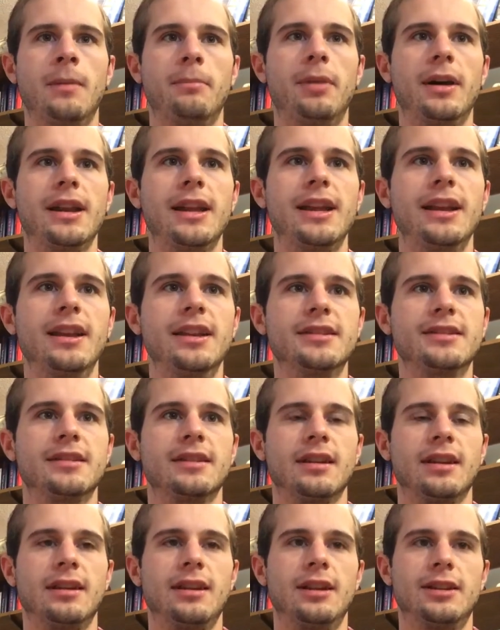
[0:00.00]
But it is
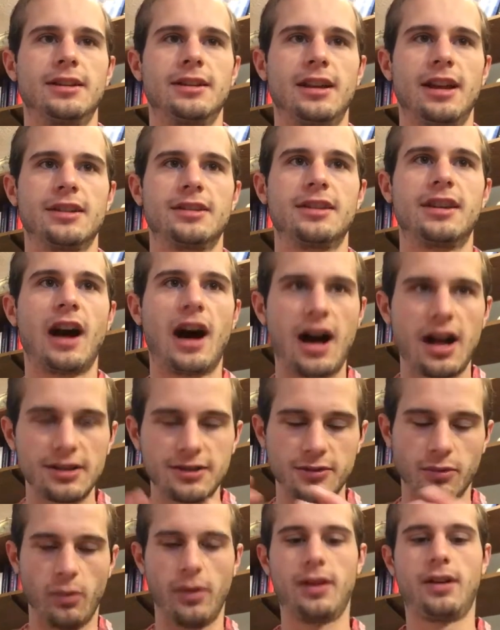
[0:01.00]
it's, it's
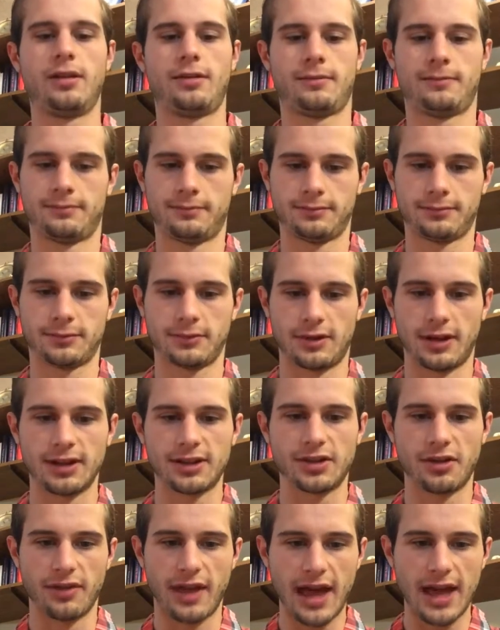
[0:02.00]
God's will, right?
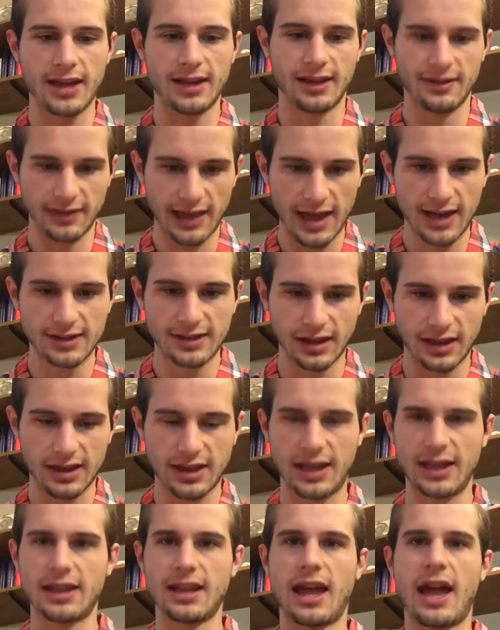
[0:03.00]
So that that is the
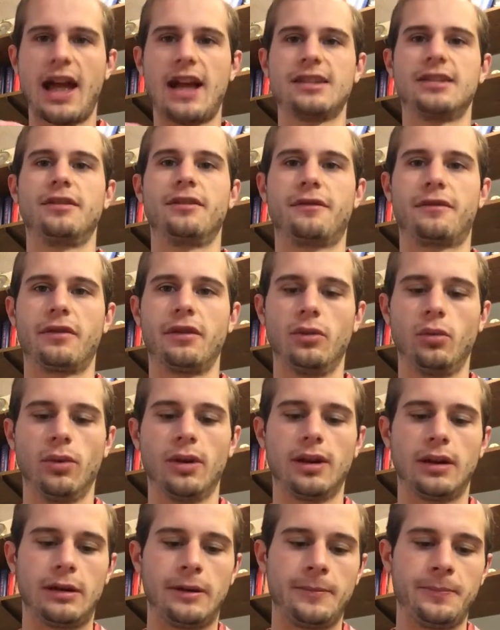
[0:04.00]
thing that has the free
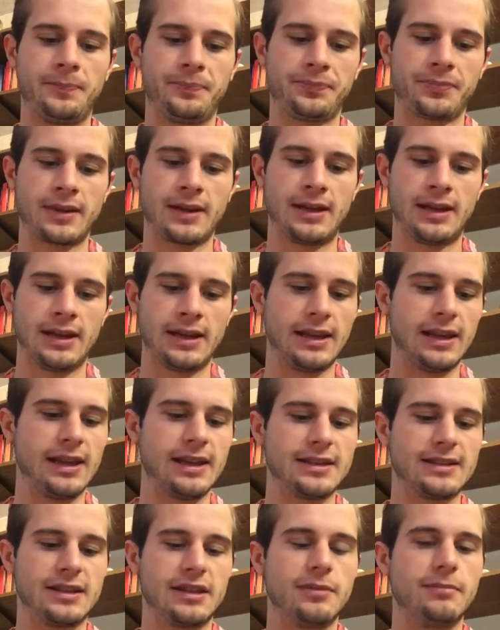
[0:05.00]
will,
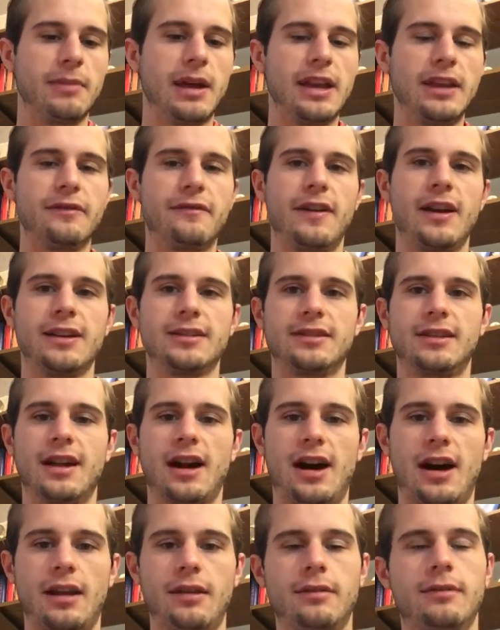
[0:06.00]
is the many-faced
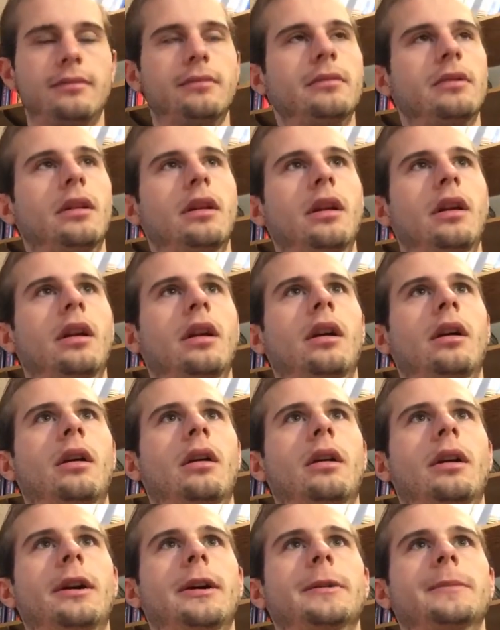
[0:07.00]
God.
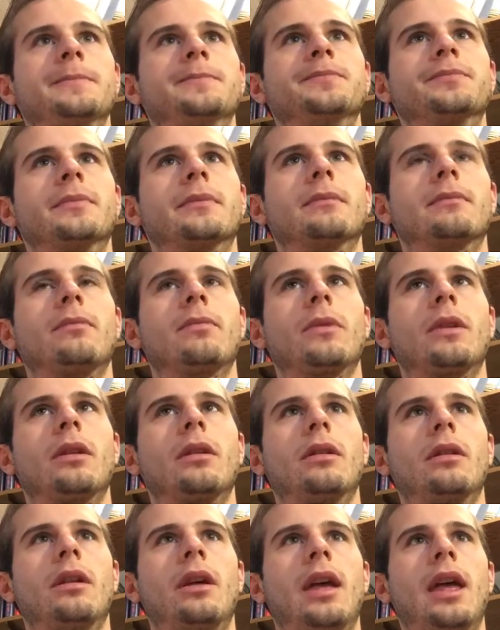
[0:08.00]
Um,
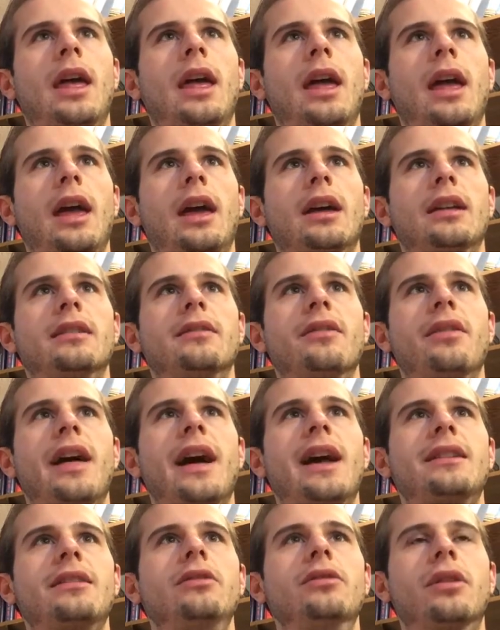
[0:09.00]
and
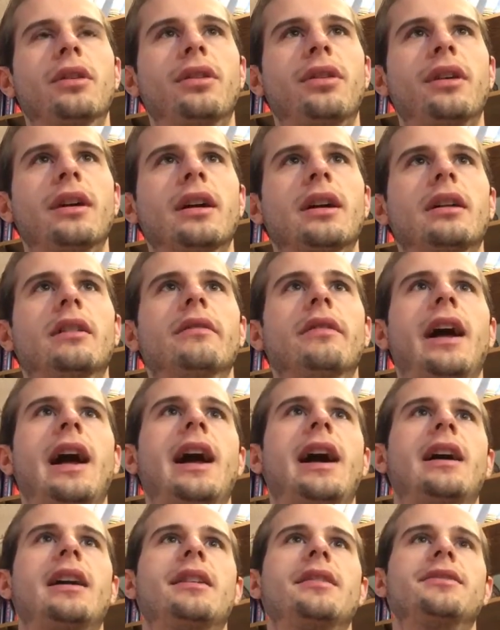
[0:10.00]
that you could think of
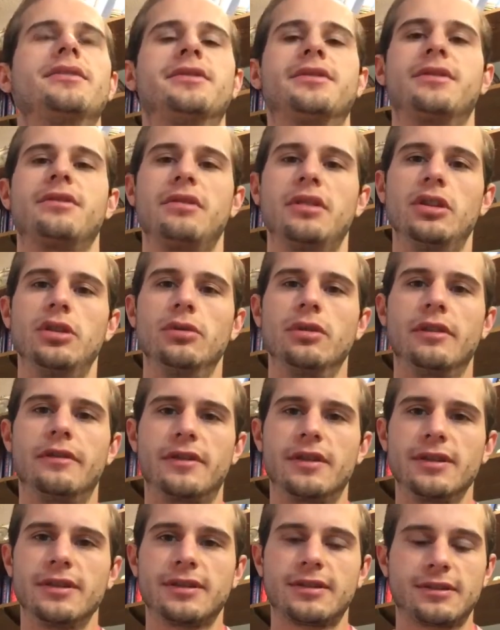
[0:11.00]
as the
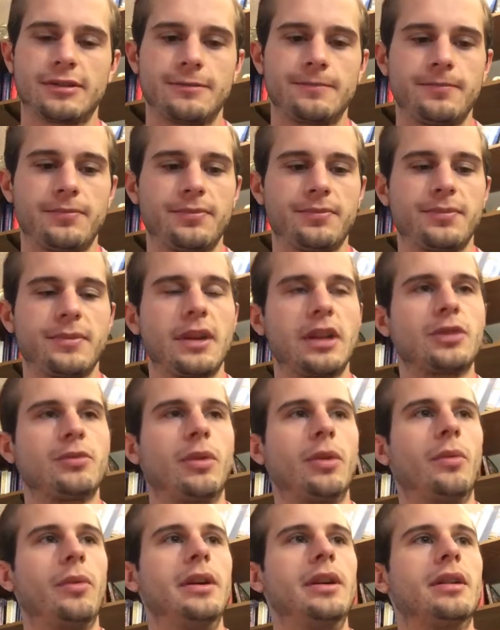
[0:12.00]
universe. That's
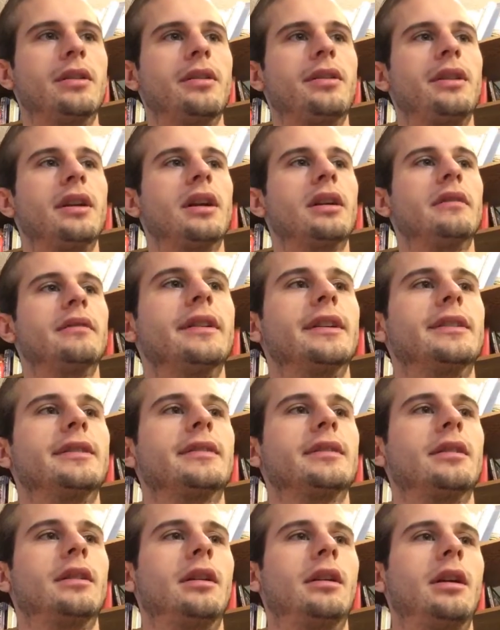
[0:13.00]
one way you could think it.